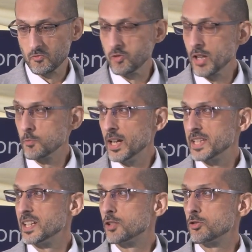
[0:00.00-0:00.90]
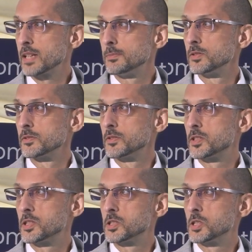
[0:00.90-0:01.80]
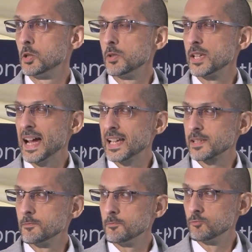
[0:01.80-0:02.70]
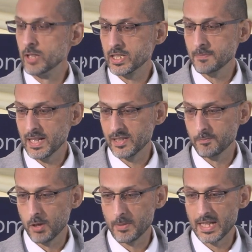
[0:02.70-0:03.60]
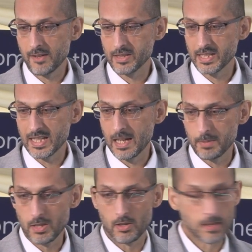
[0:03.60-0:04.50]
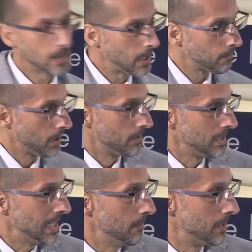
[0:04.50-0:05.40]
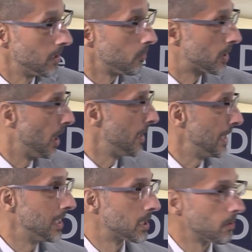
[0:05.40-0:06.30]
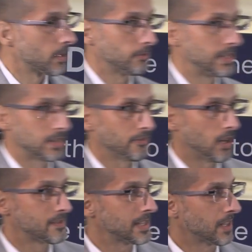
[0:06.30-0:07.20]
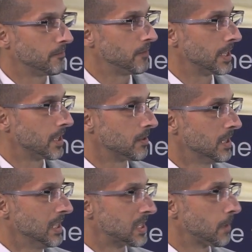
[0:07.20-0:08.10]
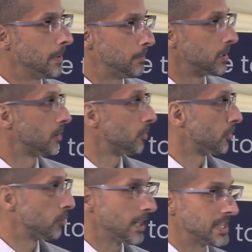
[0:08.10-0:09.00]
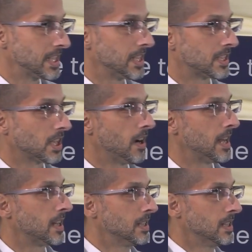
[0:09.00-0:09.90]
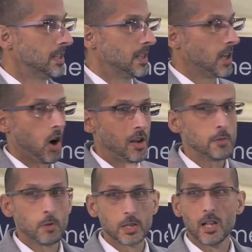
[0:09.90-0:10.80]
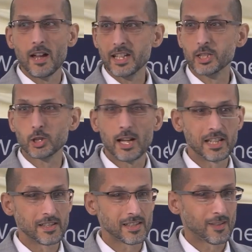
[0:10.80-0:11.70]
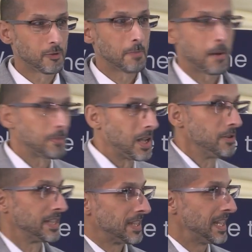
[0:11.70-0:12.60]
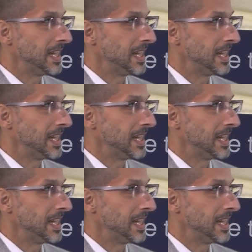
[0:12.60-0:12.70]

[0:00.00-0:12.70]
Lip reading: Runway's an incredible tool that hasn't reached massive popularity yet, but you can upload an image and it will turn it into a 3 to 5 second video. So people are creating entire Hollywood-like trailers from uploading